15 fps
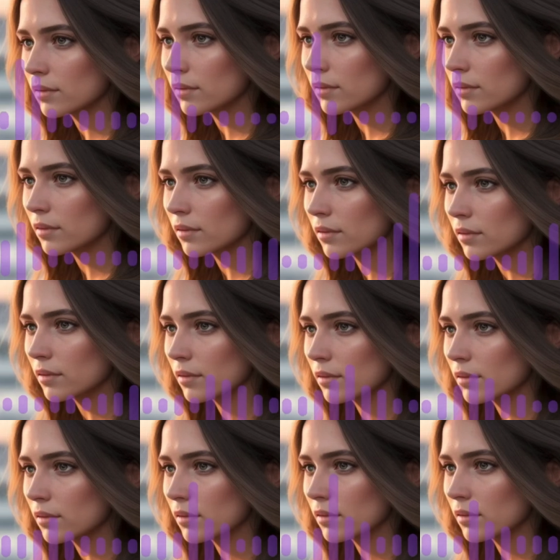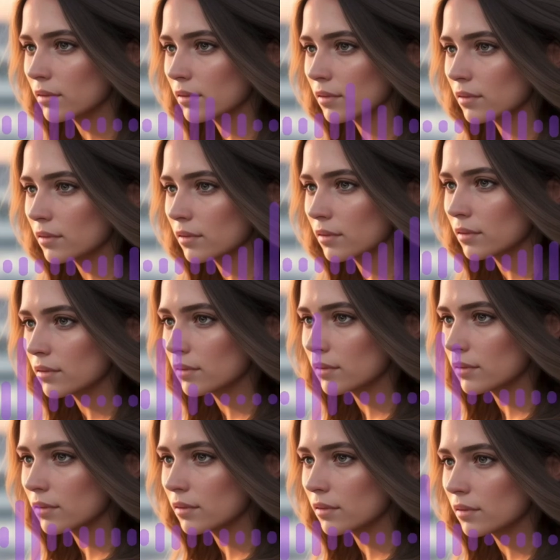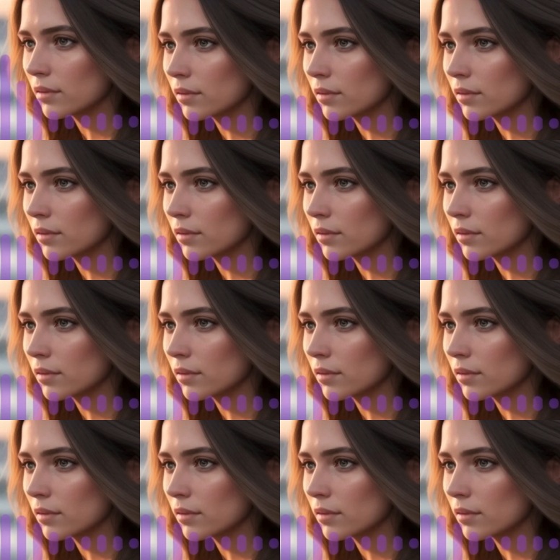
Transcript: Nothing is said.